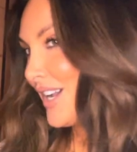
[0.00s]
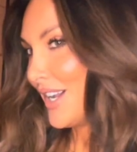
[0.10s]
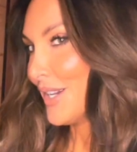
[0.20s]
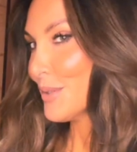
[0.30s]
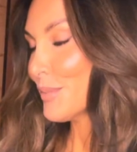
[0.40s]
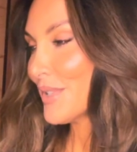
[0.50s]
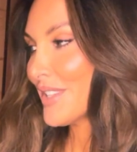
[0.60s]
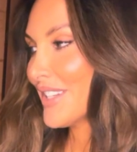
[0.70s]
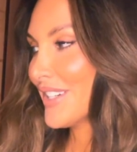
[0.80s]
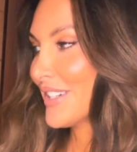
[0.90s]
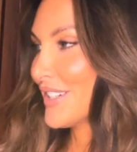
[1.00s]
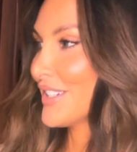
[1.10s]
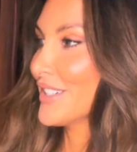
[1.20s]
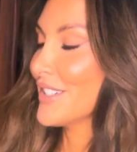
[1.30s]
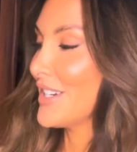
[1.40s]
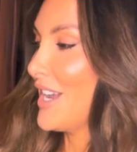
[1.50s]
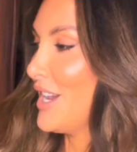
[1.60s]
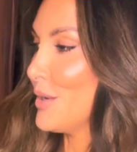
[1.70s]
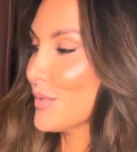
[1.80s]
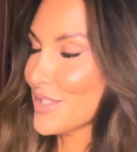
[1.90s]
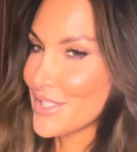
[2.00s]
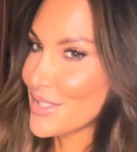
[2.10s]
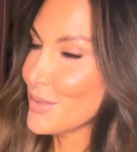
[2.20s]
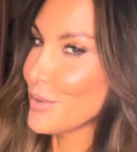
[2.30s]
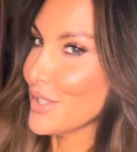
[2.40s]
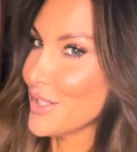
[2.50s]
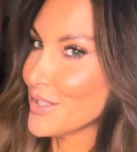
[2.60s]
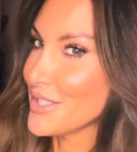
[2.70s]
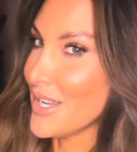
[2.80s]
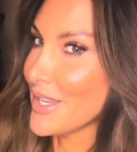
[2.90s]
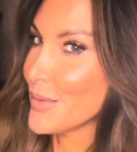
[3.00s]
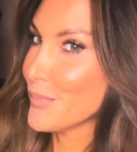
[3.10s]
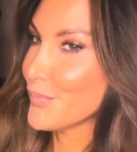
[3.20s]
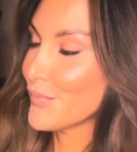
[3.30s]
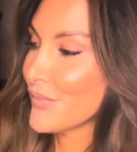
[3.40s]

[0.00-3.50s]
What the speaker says: I'll be there. It's just a really good time.